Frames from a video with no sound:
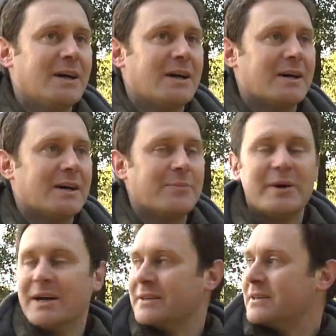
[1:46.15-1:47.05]
Um,
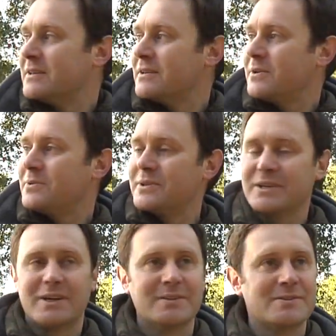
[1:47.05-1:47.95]
and the, the, whole of the
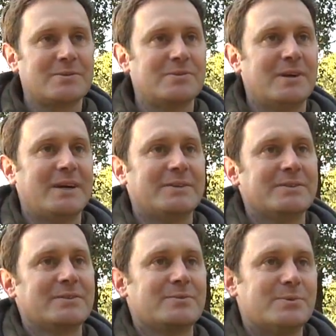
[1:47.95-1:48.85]
gardens all around
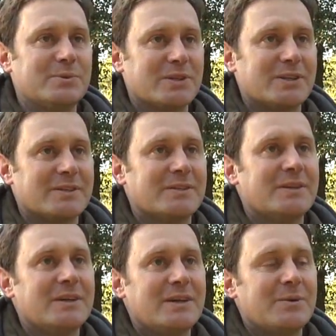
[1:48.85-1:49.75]
the walled garden
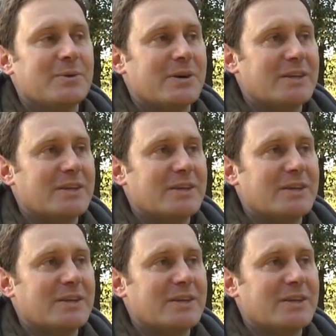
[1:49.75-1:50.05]
were